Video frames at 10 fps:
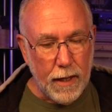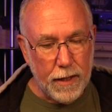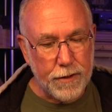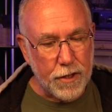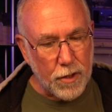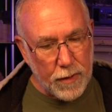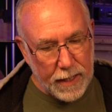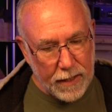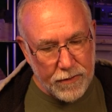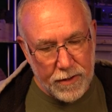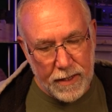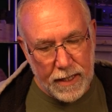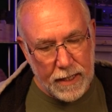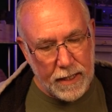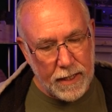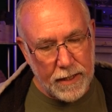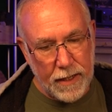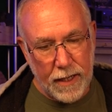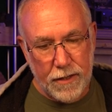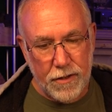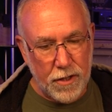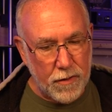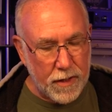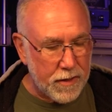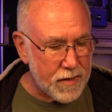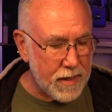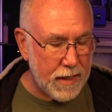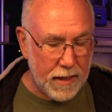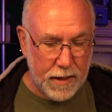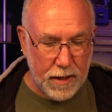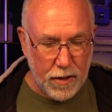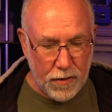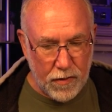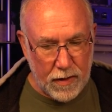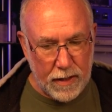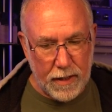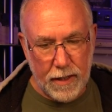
And they're going after that, and I don't understand how they use it.